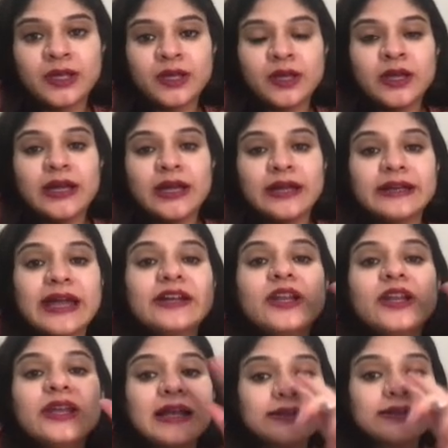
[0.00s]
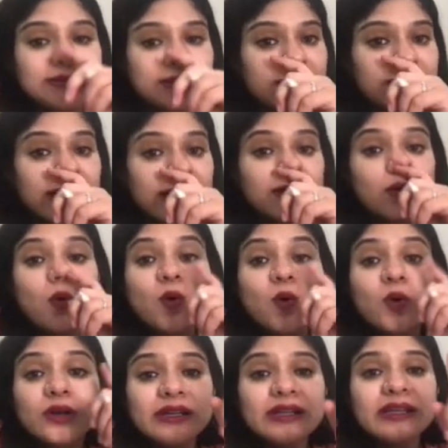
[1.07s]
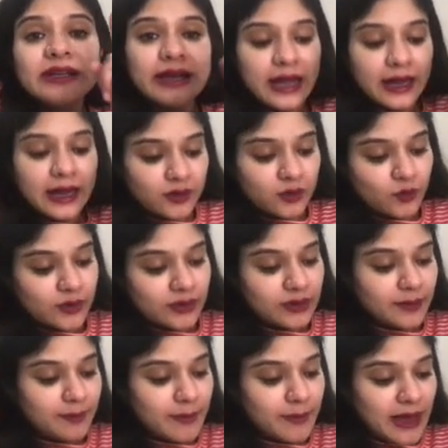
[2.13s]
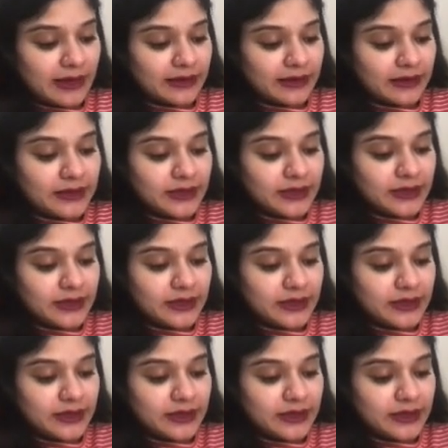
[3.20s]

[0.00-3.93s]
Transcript: Nitric acid can only react with manganese